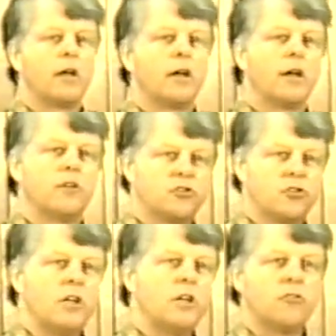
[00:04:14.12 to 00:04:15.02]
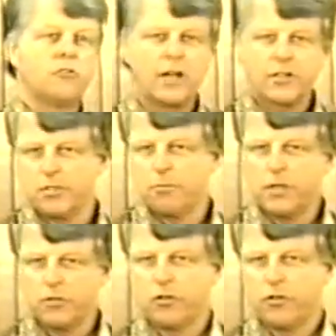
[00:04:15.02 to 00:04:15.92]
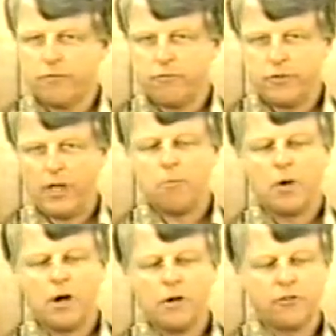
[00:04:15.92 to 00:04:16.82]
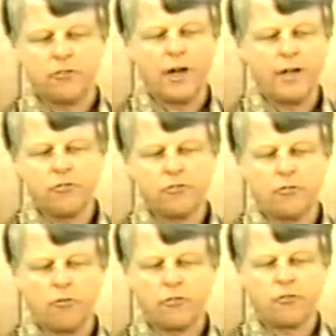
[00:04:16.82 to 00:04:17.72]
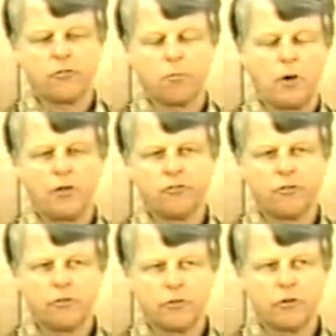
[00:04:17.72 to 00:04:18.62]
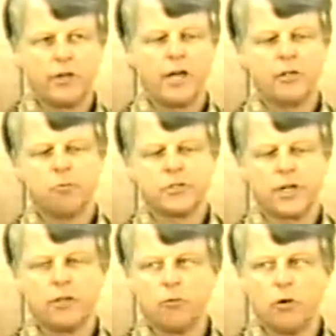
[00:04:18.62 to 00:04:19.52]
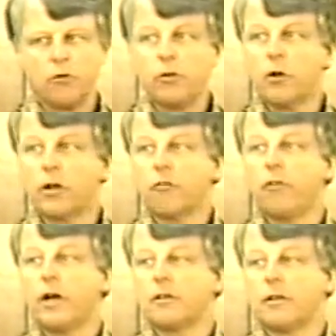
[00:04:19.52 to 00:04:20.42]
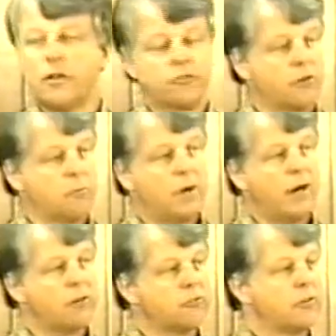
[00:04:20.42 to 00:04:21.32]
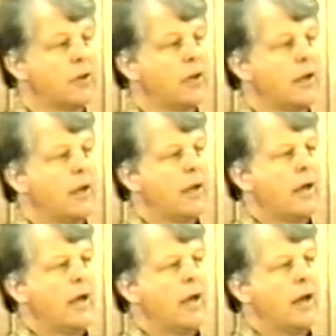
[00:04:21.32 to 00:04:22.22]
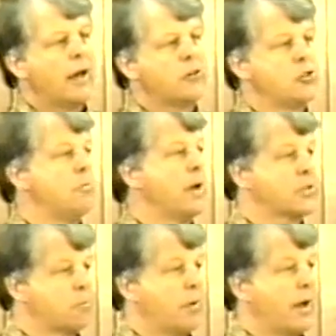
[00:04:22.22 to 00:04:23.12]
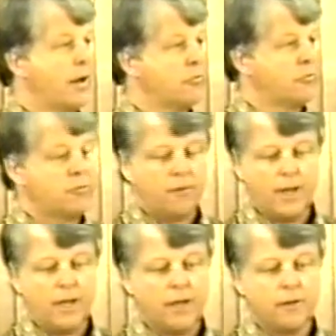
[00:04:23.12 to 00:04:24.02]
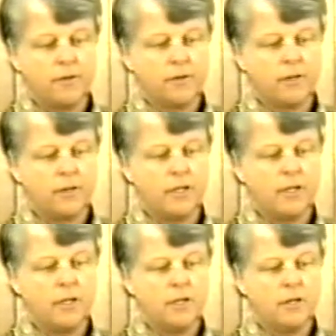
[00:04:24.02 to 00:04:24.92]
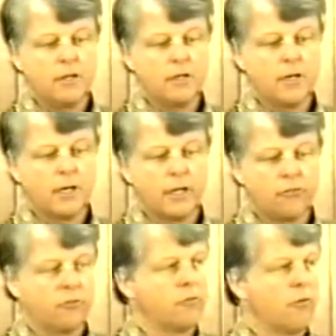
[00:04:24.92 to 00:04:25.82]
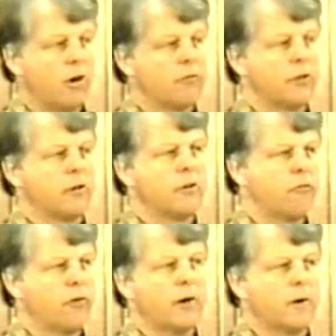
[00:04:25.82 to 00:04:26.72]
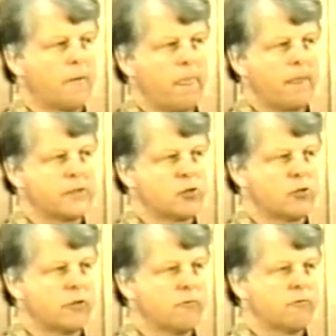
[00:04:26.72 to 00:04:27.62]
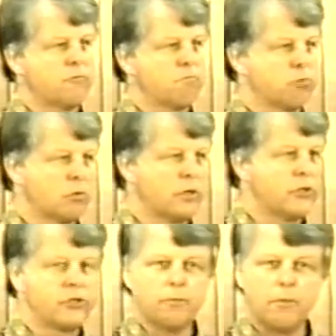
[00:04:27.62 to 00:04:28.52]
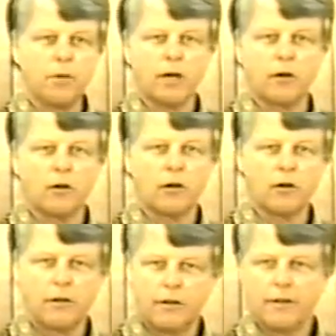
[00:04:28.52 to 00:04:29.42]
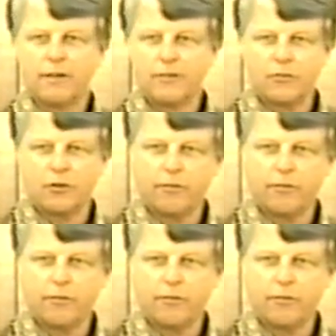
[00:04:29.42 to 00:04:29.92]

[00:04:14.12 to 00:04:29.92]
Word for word: she takes some initiative. Tamar decides to dress as a prostitute and go down there beside the road, knowing her father in law is going to pass and she makes a pass, and he uh, gets involved in an affair, sort of pre Jimmy Bakker sort of